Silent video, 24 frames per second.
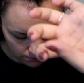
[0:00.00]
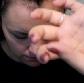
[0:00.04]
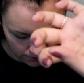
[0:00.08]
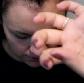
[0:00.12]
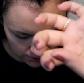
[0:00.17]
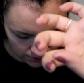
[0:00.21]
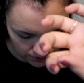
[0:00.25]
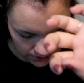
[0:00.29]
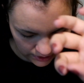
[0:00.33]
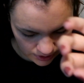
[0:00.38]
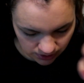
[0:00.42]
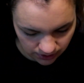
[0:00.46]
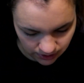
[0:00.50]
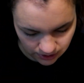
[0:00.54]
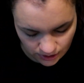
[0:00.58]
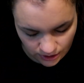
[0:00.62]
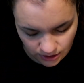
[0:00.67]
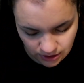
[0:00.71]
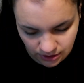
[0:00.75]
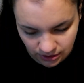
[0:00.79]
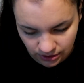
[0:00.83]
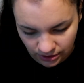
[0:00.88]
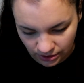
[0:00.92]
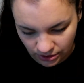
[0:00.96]
what is
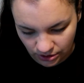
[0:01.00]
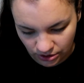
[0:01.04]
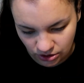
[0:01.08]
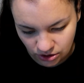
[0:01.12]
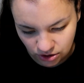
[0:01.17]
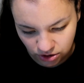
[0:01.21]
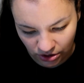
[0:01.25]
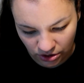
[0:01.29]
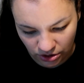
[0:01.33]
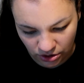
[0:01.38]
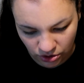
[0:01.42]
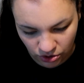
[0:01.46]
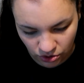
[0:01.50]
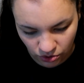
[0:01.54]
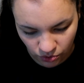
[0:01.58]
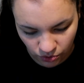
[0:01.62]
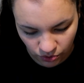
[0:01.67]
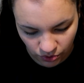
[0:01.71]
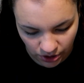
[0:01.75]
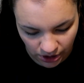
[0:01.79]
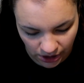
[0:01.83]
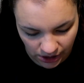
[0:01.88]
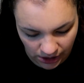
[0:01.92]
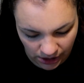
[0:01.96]
this? This
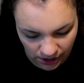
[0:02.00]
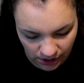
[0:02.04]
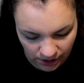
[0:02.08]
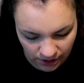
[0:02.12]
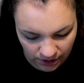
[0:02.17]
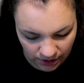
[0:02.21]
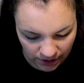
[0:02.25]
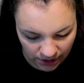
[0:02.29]
Story